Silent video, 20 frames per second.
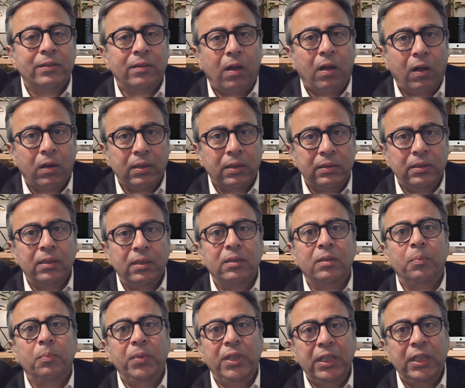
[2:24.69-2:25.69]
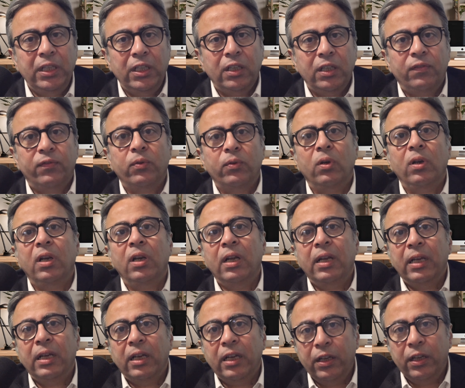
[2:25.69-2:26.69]
targeted, meaningful
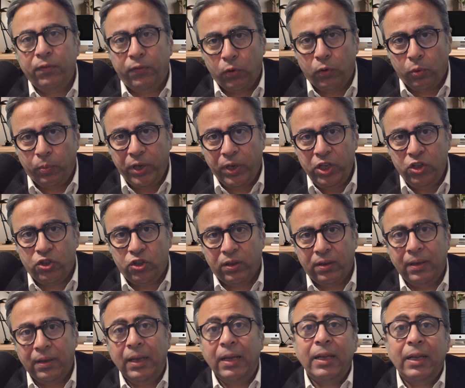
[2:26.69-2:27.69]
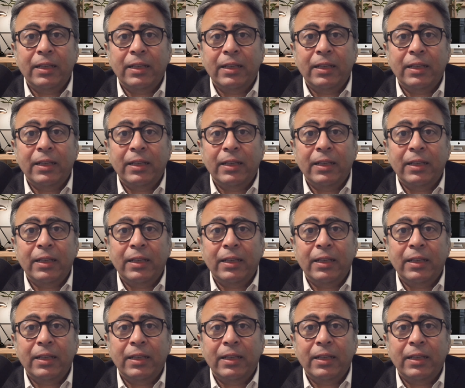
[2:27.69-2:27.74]
information